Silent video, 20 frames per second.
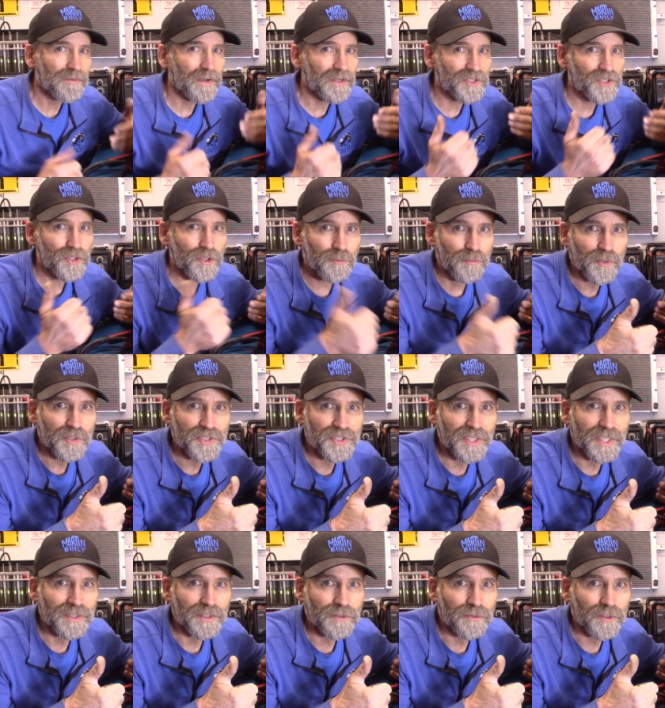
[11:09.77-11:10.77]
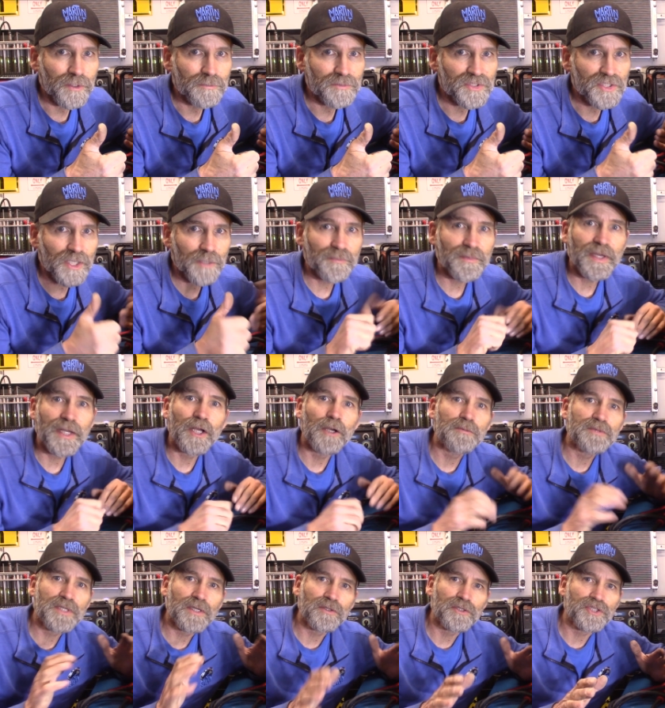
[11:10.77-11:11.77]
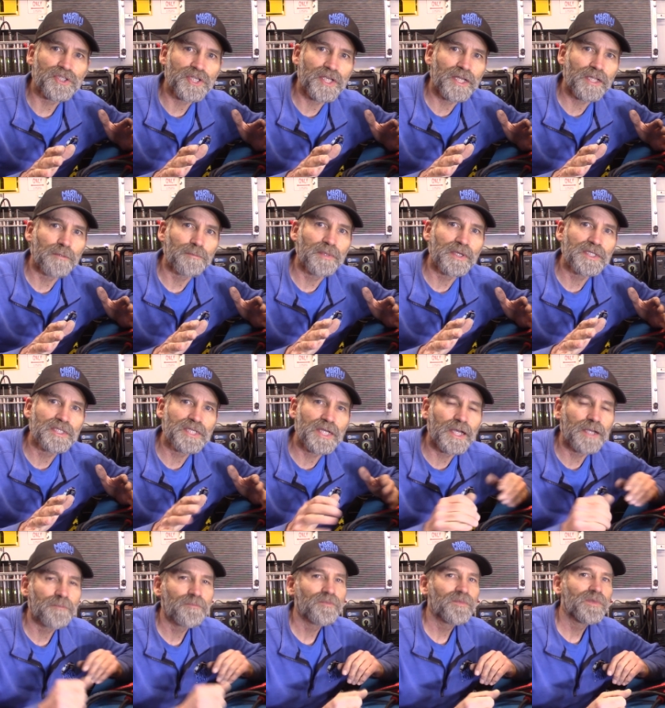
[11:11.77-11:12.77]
I sure appreciate the thumbs up. That helps out the channel big time.